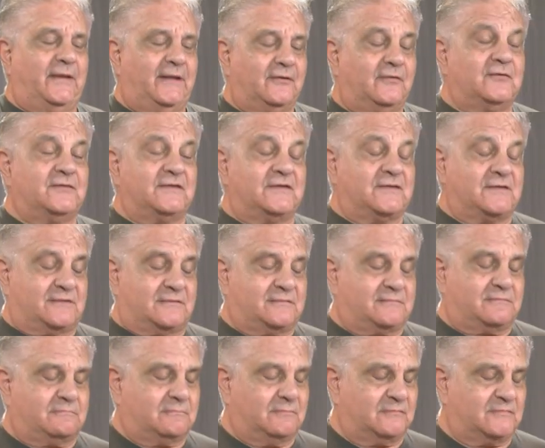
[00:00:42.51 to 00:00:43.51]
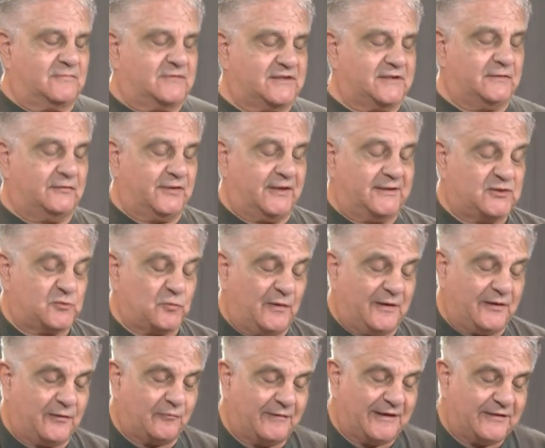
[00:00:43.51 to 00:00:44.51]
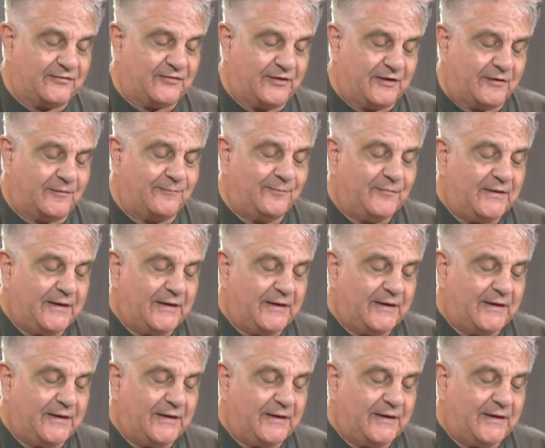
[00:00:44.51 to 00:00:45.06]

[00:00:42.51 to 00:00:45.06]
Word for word: because it's still nice weather out there.